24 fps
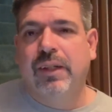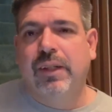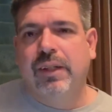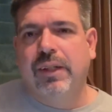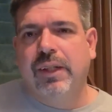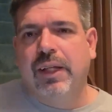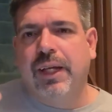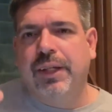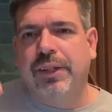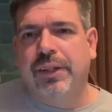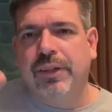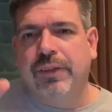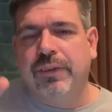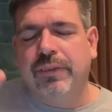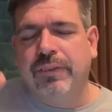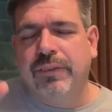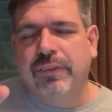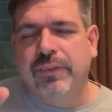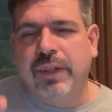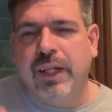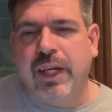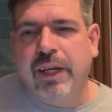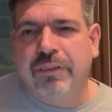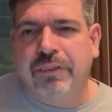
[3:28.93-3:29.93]
Thank you.
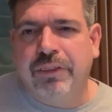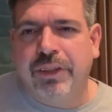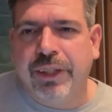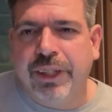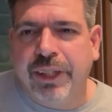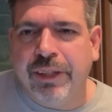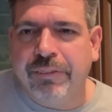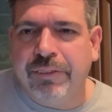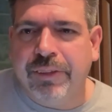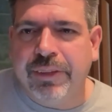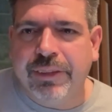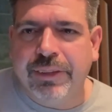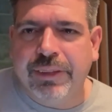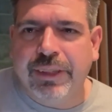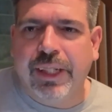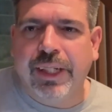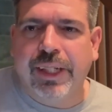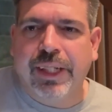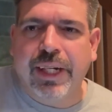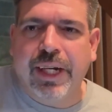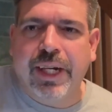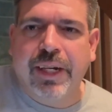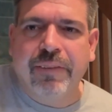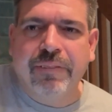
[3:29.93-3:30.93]
Have a good evening. Take
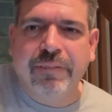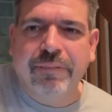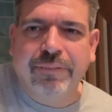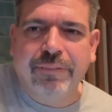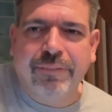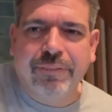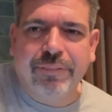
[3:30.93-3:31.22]
care.